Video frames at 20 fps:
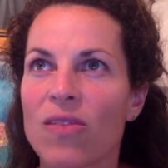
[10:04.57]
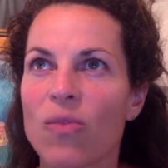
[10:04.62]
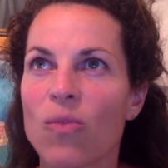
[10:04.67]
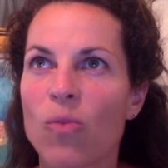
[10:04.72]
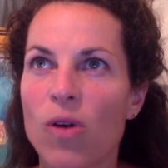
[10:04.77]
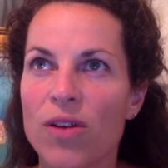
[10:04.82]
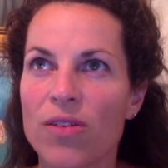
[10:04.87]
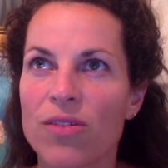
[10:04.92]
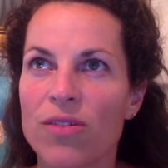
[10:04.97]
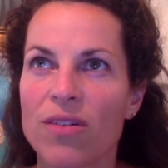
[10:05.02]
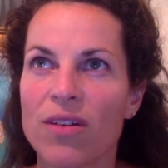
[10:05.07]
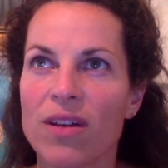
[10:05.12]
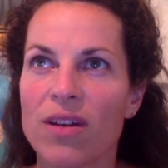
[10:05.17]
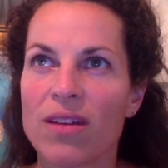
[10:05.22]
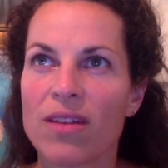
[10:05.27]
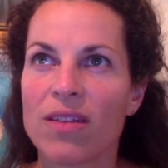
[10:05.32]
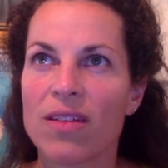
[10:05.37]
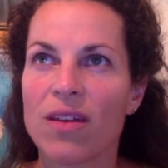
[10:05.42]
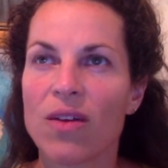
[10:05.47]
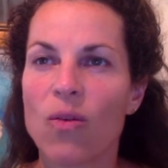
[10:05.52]
wondering,
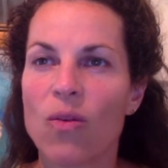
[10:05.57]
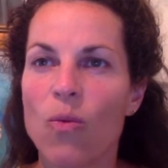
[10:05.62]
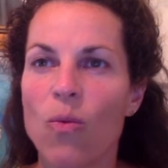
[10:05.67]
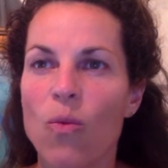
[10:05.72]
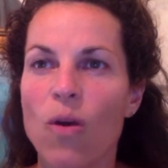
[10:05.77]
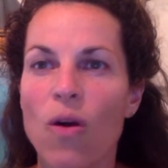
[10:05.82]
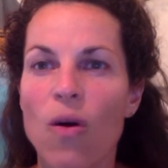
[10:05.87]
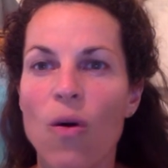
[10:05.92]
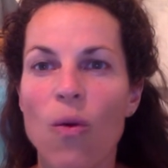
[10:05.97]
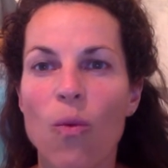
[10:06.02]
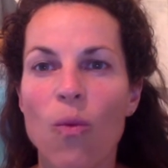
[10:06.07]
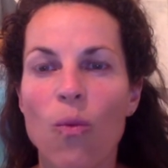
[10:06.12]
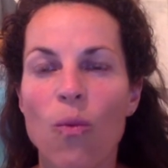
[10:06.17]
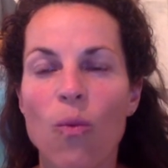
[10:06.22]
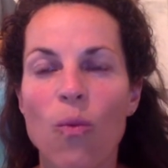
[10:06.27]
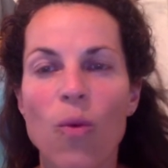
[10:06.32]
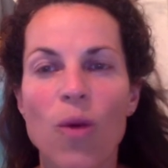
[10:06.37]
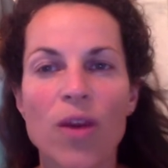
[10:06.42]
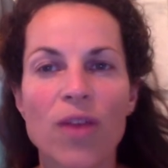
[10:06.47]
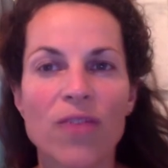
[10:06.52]
like, well,
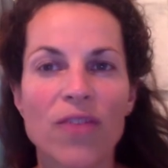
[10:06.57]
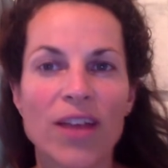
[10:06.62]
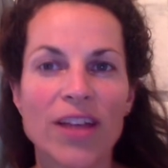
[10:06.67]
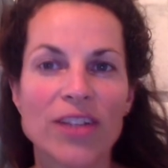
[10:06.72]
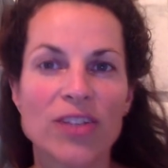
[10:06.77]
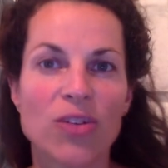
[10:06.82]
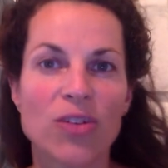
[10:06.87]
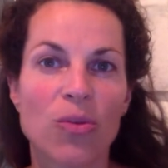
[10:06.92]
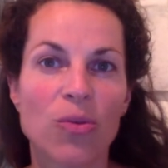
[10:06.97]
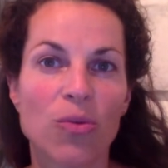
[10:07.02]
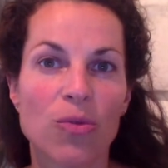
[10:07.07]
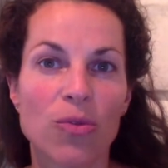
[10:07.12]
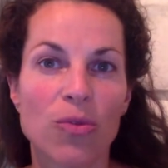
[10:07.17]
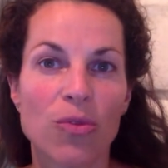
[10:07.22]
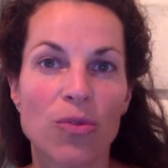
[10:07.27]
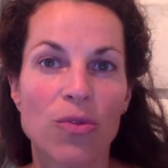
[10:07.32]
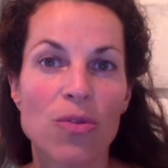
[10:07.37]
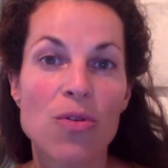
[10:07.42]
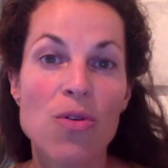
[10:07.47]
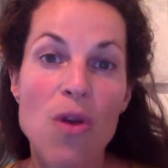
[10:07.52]
what if I don't
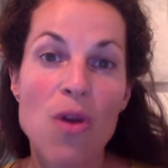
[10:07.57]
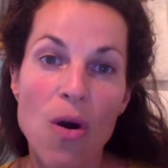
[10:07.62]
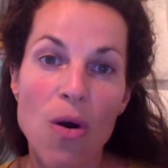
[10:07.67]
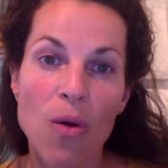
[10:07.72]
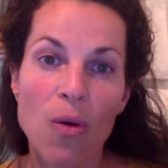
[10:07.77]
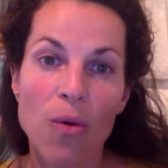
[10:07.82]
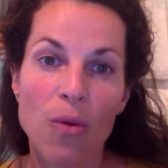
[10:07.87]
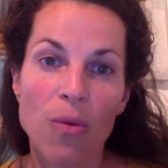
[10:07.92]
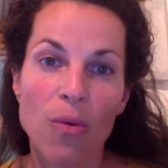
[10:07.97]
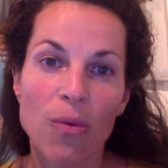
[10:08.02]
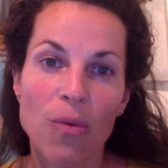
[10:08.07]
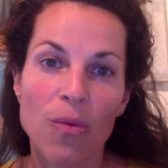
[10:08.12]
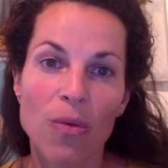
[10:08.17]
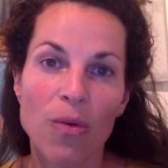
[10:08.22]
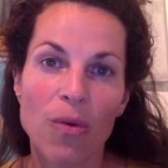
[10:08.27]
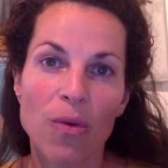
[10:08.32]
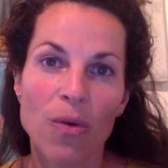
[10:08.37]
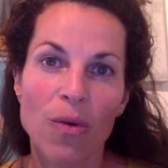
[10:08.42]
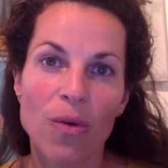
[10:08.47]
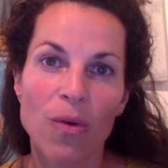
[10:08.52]
know
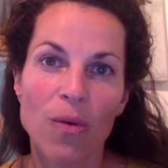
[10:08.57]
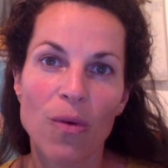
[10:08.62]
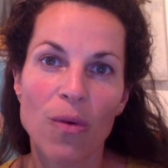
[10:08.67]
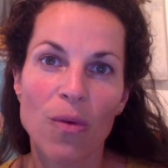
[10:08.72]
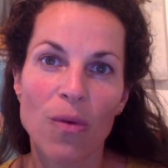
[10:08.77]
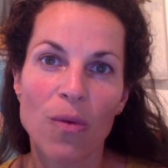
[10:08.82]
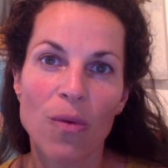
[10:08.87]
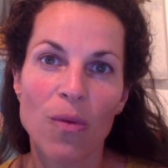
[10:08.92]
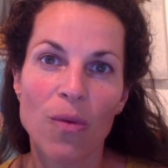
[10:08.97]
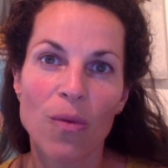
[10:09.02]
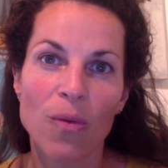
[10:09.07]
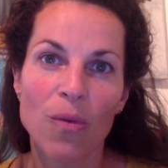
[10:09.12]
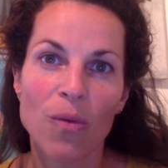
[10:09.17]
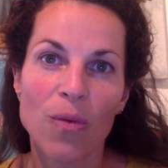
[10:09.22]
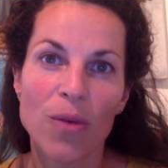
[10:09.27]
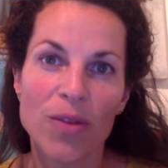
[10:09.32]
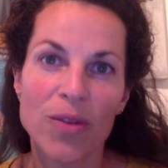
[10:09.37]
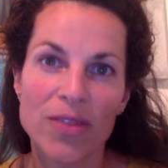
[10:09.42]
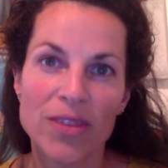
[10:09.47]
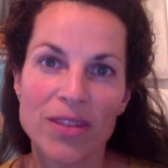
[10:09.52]

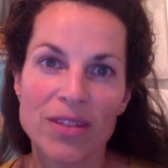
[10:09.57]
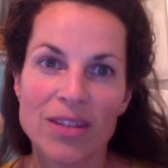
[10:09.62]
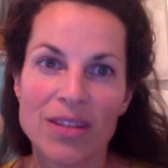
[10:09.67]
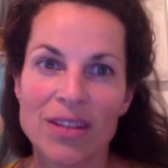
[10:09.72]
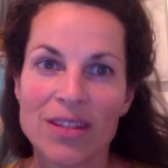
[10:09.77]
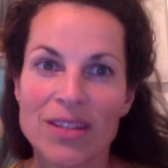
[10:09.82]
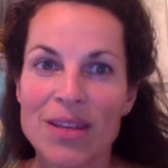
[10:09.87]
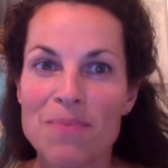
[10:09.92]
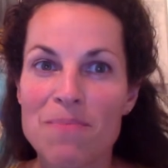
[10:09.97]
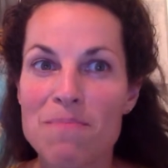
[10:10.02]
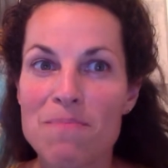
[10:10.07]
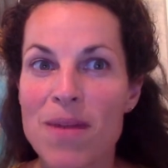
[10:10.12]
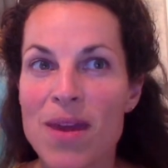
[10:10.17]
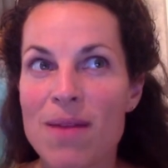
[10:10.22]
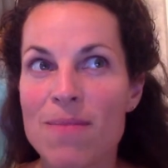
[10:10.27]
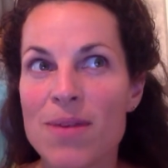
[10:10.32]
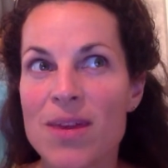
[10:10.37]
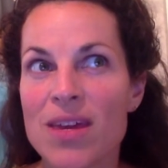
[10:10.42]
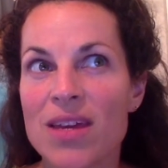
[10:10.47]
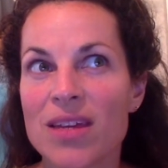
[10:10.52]
what this is, and
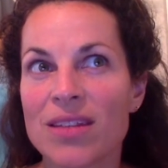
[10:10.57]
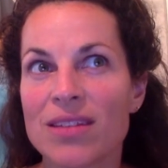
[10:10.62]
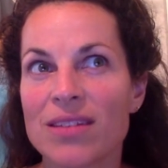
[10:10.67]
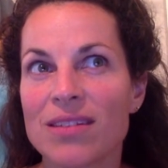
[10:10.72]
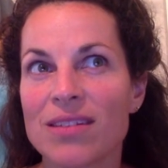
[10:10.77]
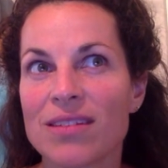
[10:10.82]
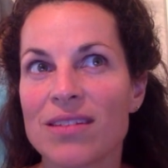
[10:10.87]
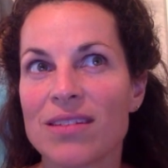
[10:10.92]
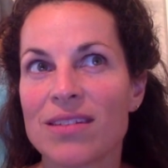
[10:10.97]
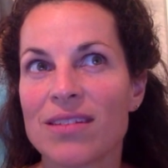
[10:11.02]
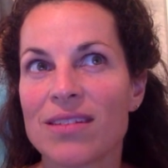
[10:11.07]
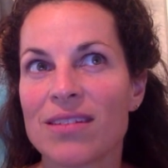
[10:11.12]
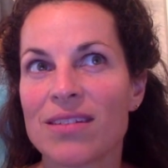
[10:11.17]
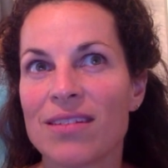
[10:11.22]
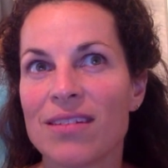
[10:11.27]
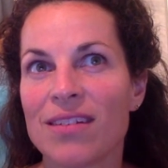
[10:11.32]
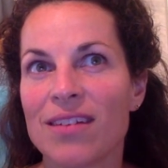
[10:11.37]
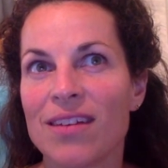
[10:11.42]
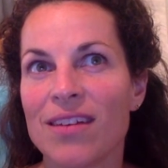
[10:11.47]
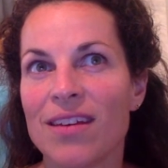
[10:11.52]
maybe it's
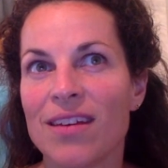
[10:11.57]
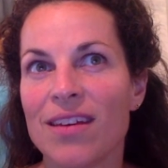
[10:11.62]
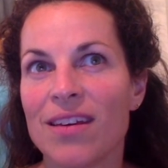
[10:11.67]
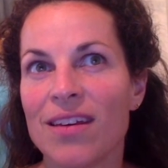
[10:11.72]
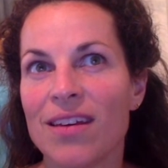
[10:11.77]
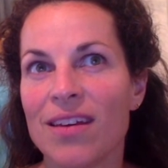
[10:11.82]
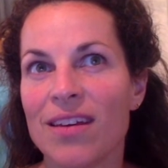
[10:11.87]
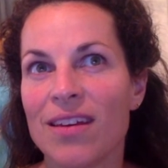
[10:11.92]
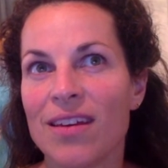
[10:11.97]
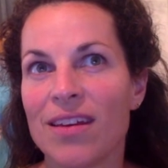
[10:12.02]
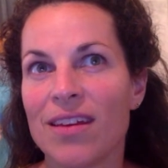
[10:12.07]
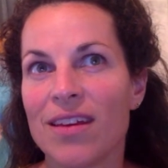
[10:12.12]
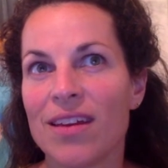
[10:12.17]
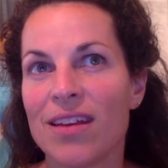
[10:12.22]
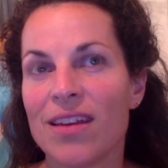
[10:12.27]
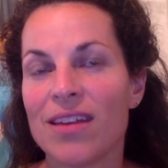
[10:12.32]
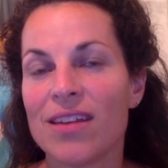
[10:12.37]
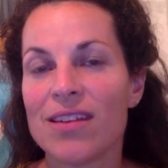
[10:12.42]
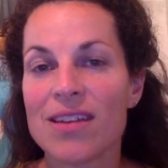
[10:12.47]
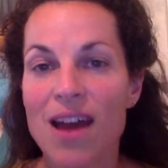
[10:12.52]

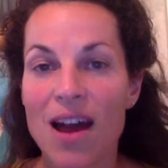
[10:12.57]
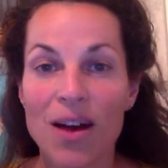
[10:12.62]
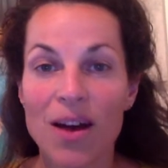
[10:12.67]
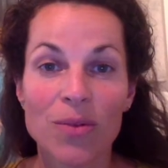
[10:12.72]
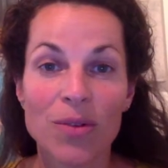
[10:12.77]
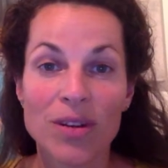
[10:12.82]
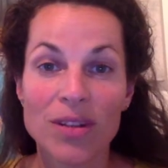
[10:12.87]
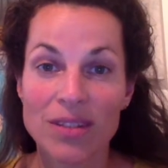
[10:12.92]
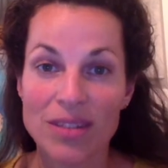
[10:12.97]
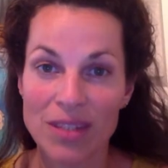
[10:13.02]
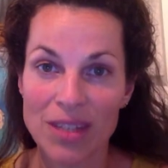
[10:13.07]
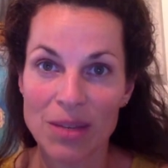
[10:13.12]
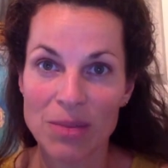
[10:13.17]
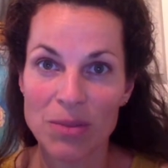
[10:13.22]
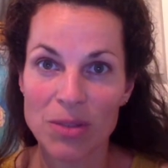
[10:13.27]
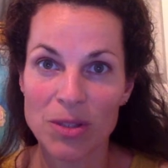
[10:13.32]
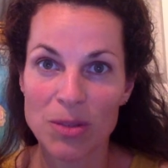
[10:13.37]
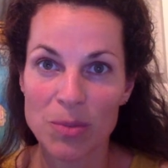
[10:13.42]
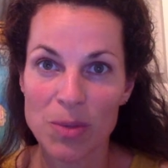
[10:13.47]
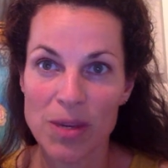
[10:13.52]
not what it
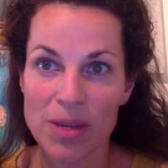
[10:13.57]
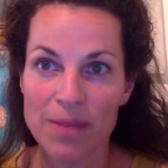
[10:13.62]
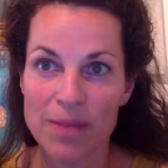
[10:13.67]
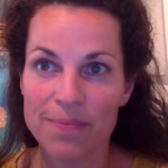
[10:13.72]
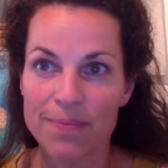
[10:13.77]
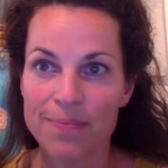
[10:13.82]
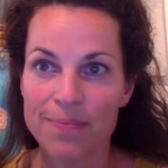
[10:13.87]
seems to be?